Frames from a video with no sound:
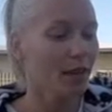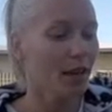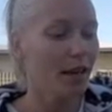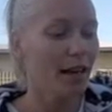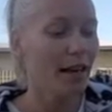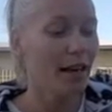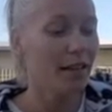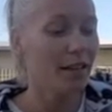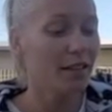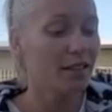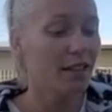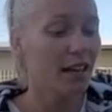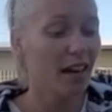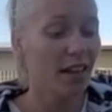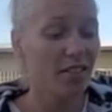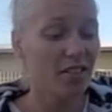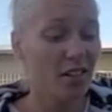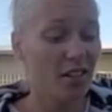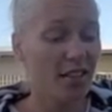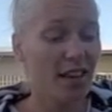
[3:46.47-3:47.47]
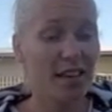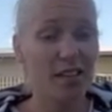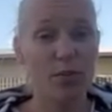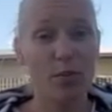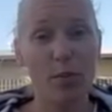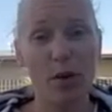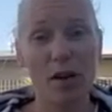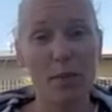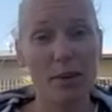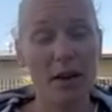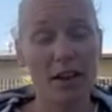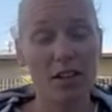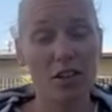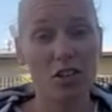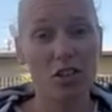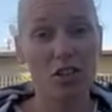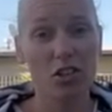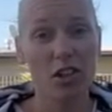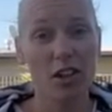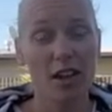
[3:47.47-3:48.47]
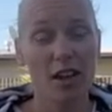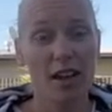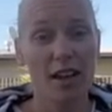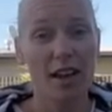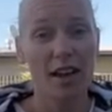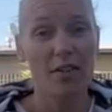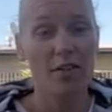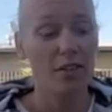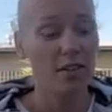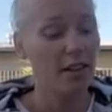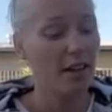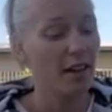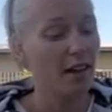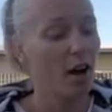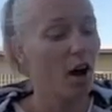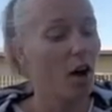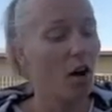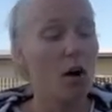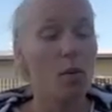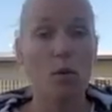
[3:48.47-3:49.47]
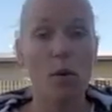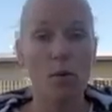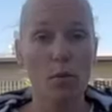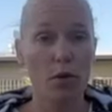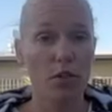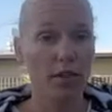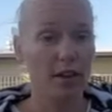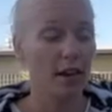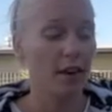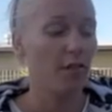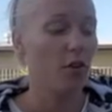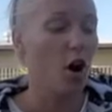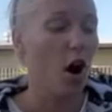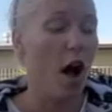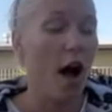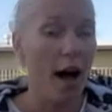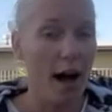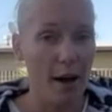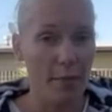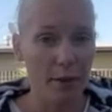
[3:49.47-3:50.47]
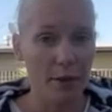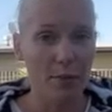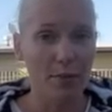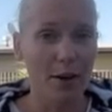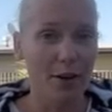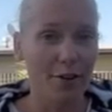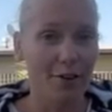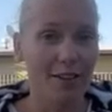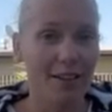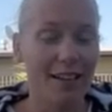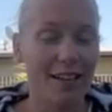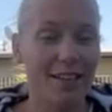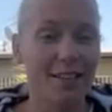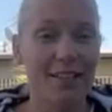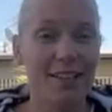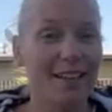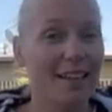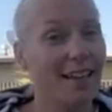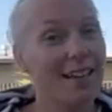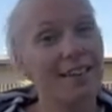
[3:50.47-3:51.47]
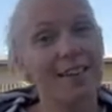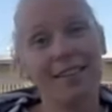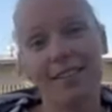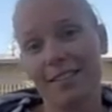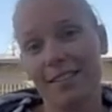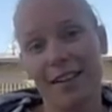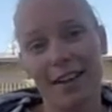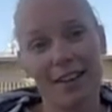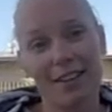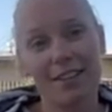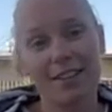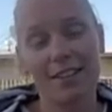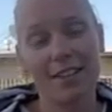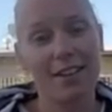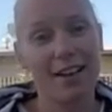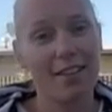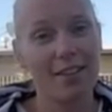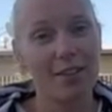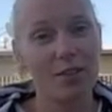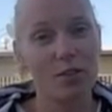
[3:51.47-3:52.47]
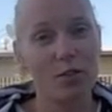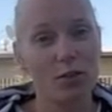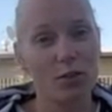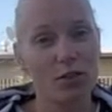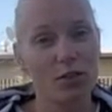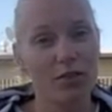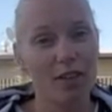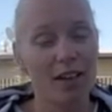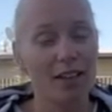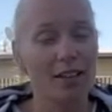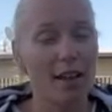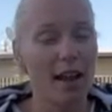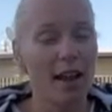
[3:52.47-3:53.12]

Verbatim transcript: And yeah, so that's pretty much everything. Oh, one more thing, I've got almond butter in here. So again, nuts, another source of nuts.